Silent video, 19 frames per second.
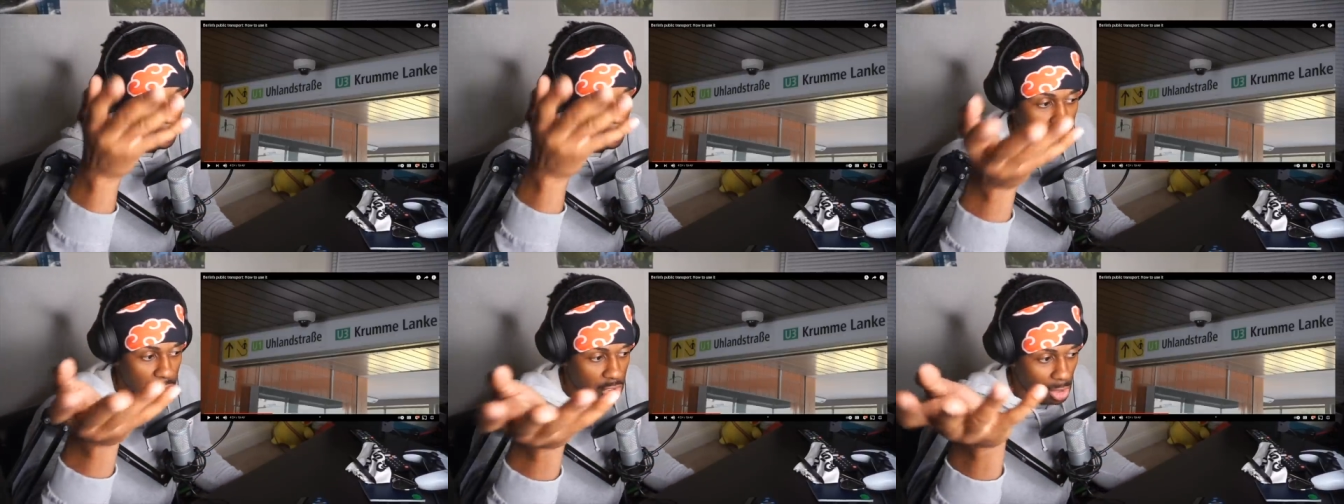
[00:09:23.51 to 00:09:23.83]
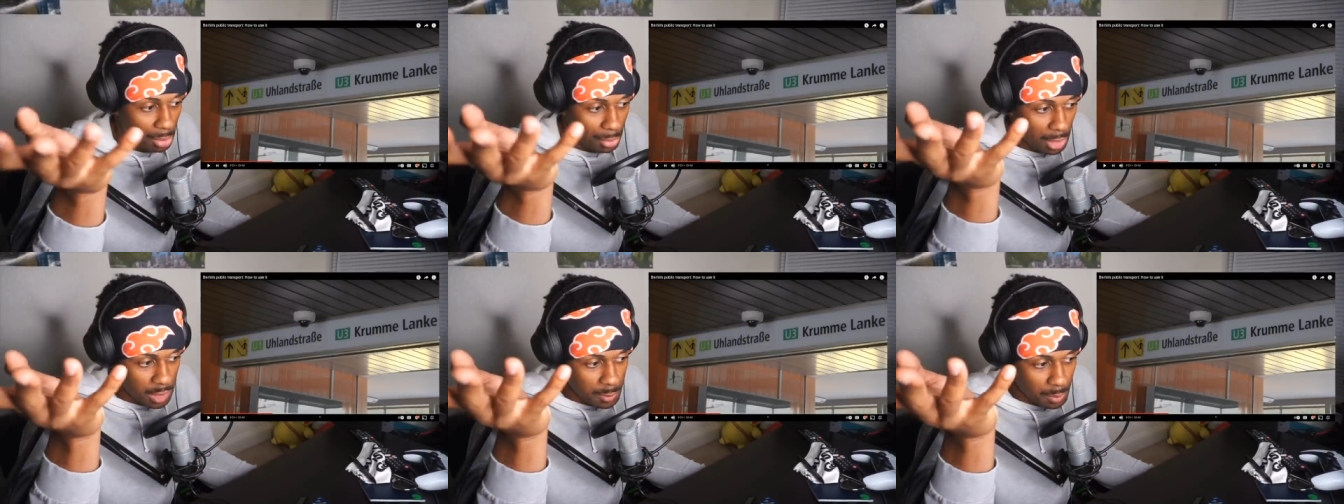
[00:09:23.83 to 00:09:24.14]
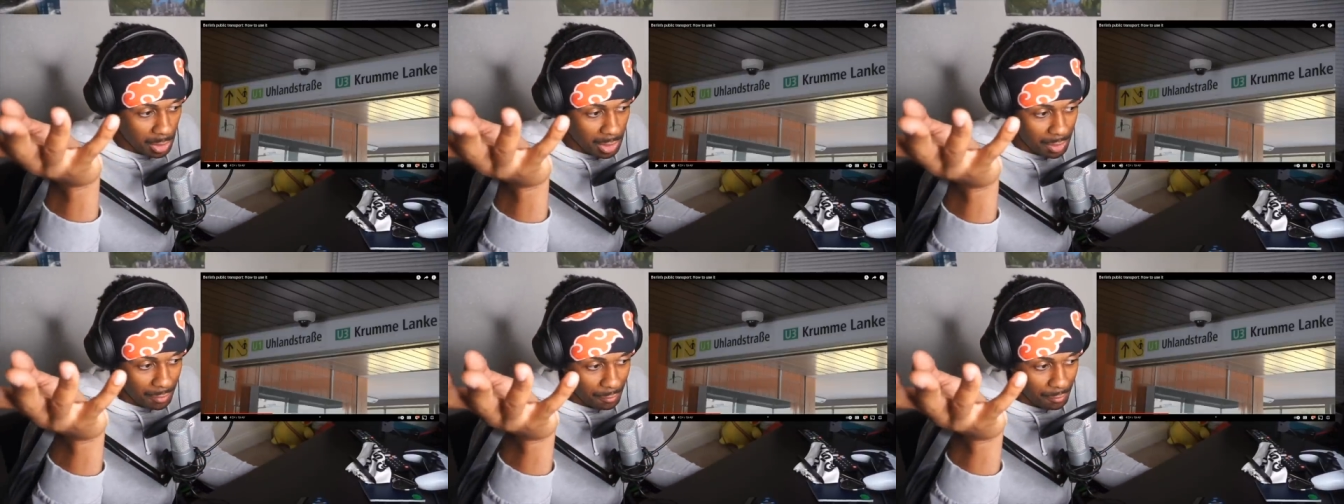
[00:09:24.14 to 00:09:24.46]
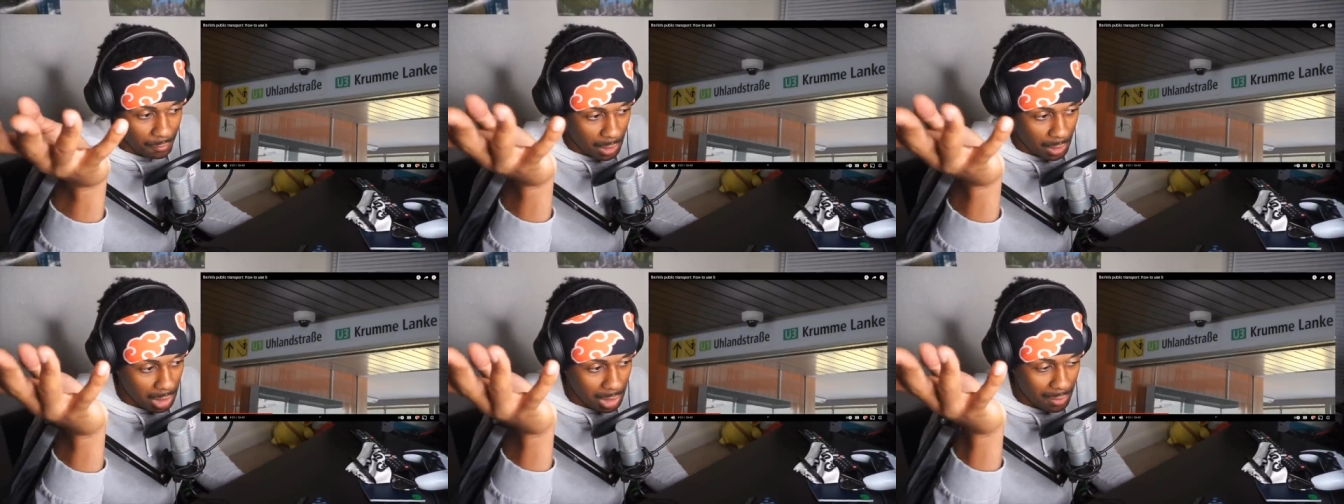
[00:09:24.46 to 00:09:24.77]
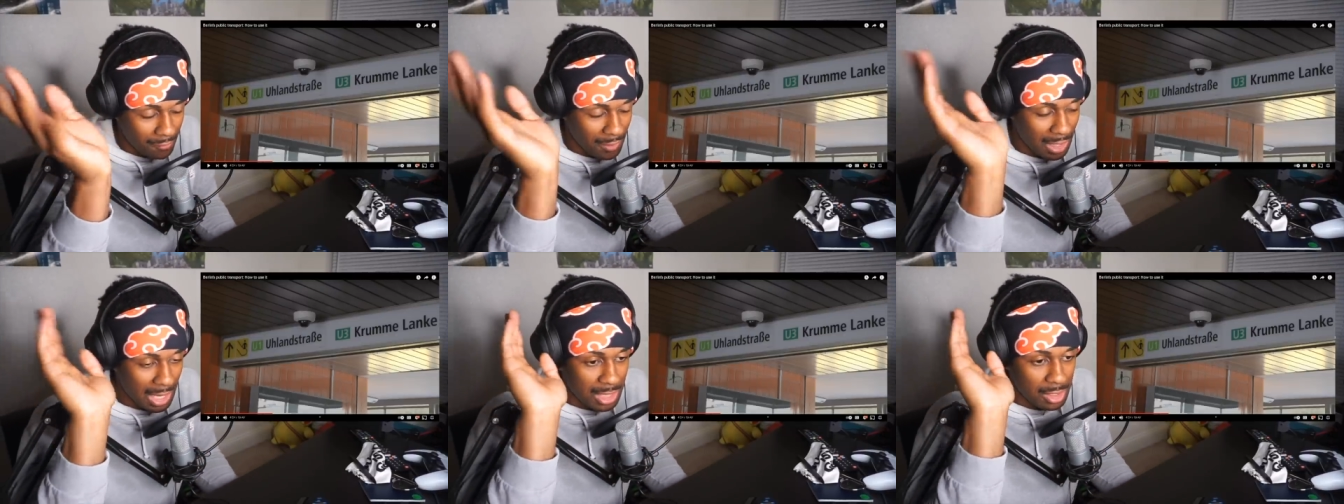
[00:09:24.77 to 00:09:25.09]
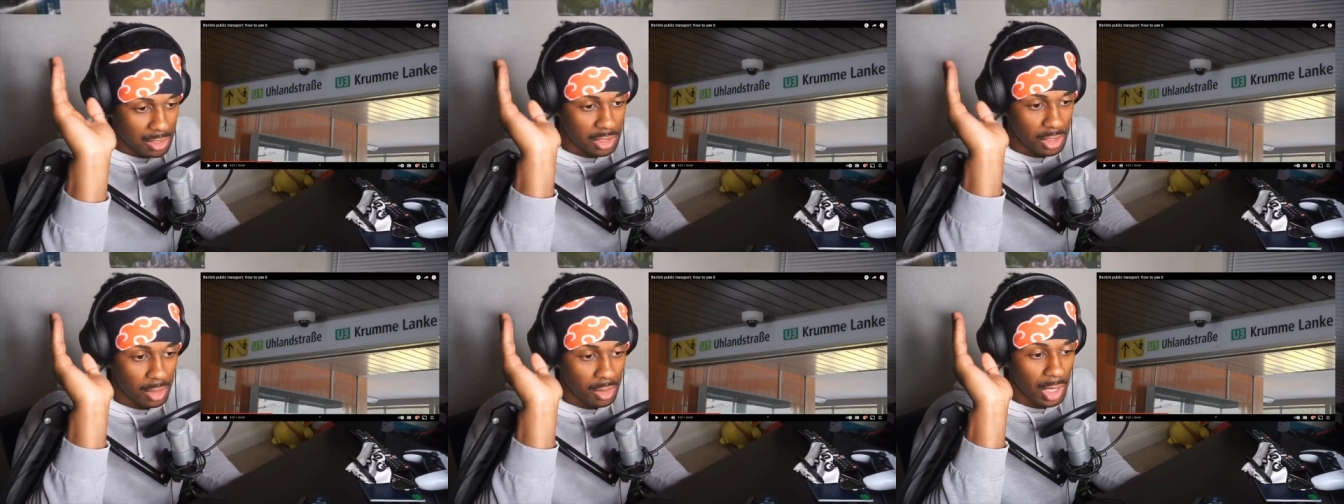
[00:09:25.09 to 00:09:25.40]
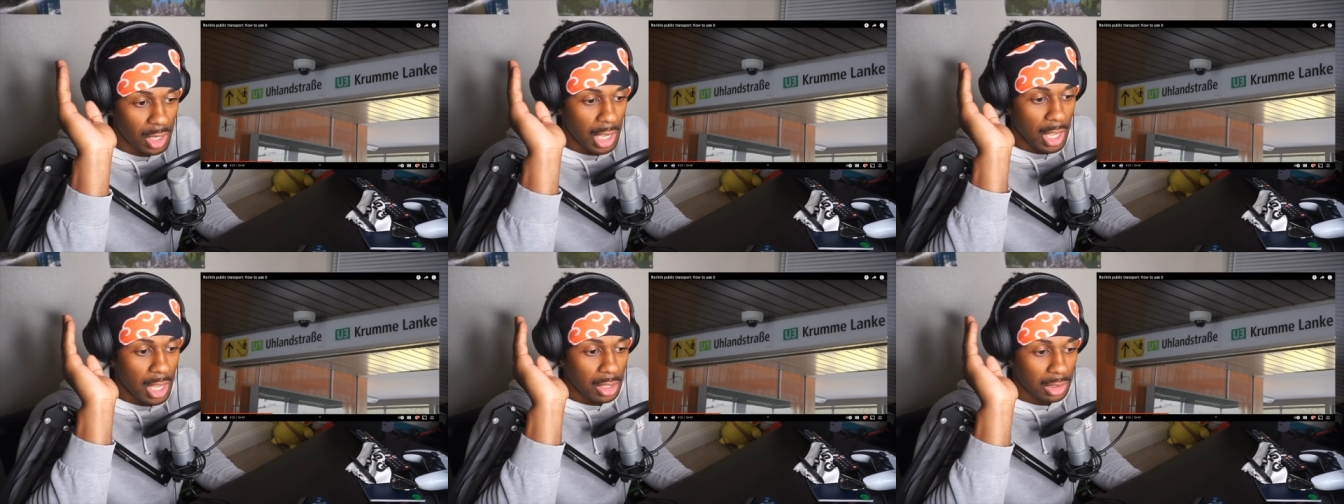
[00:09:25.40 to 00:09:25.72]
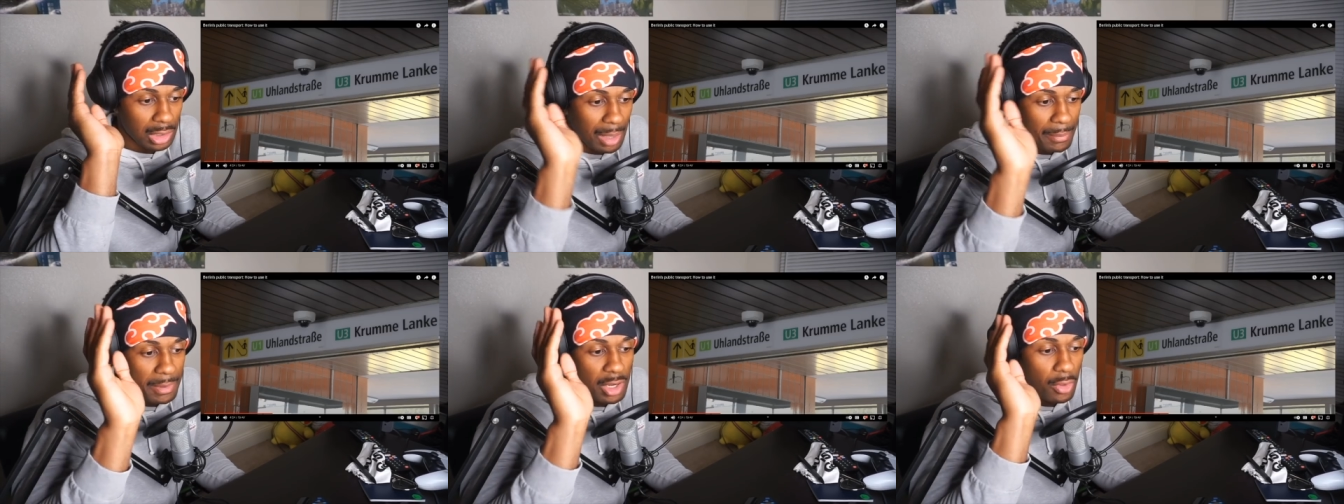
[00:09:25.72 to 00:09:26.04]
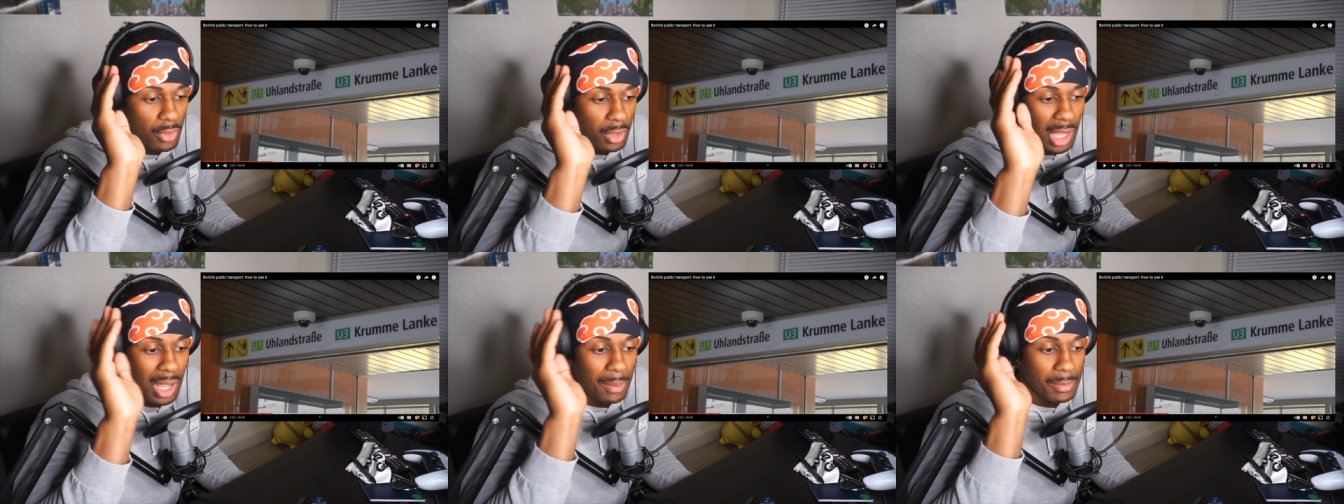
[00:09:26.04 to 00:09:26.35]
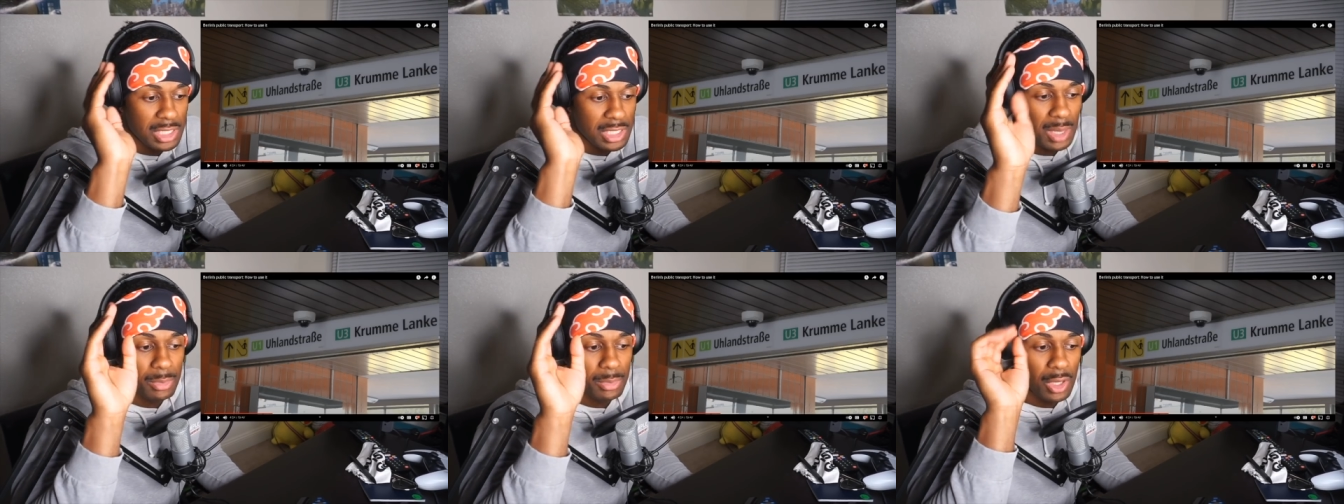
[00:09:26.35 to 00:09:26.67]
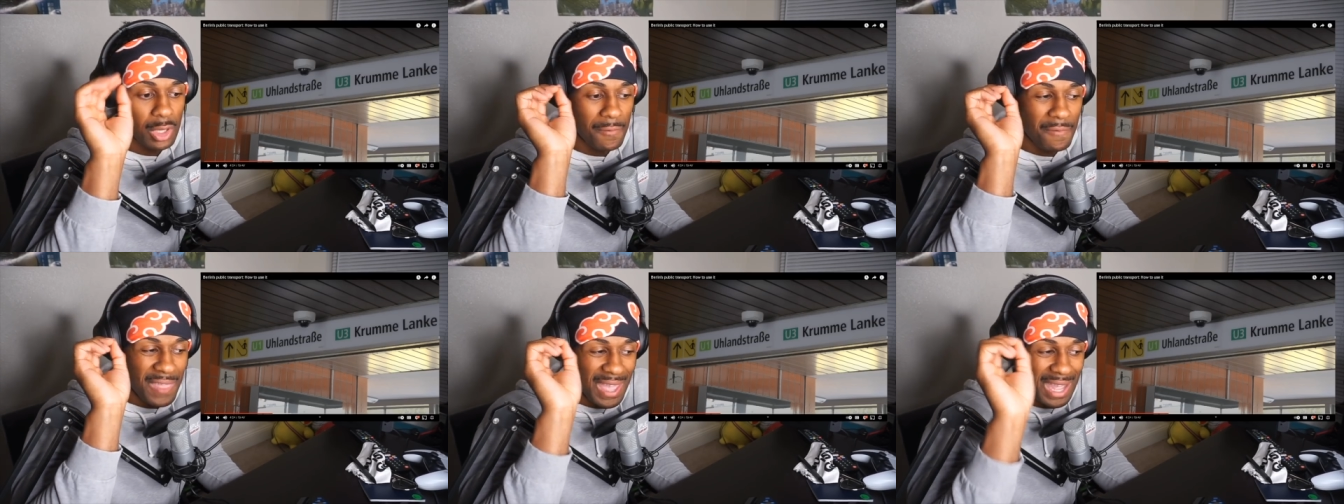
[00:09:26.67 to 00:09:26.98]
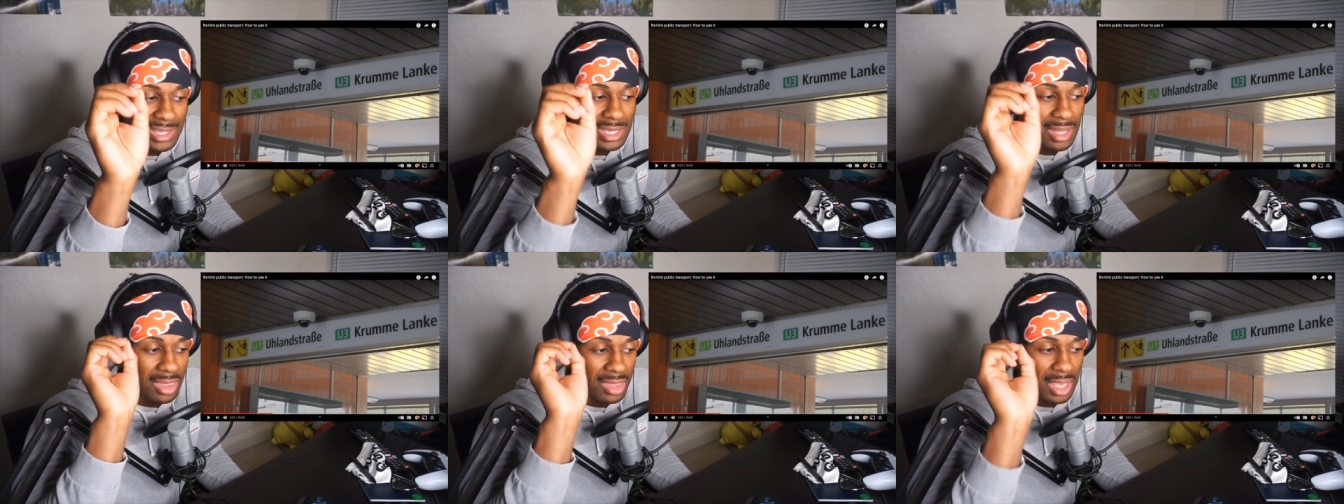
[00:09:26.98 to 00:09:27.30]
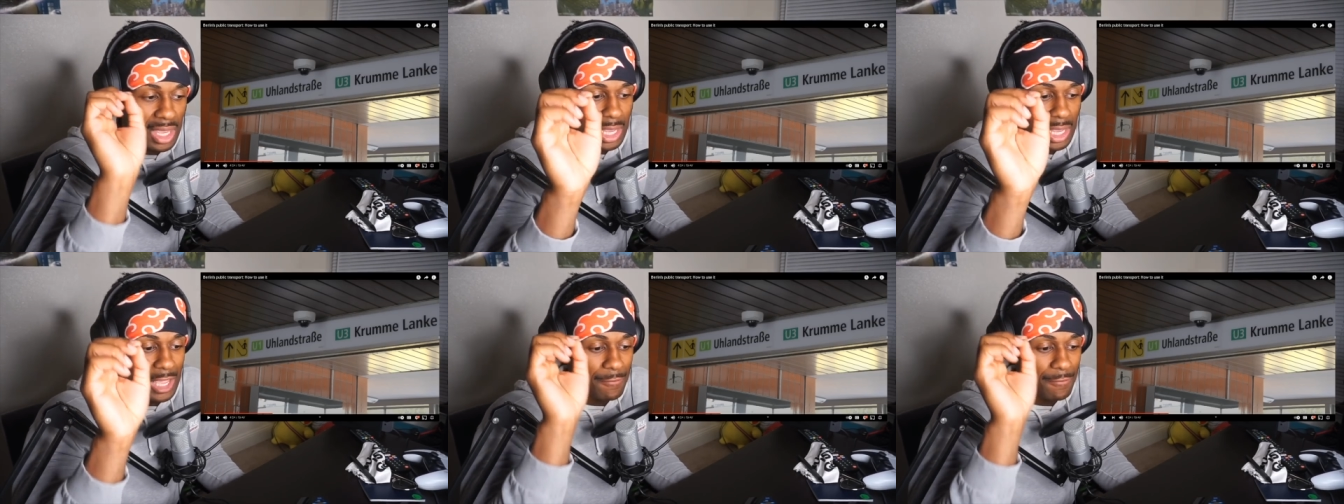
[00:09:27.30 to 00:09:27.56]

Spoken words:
I mean, Germany's pretty freaking advanced. So let me know in the comments down below if that's a thing.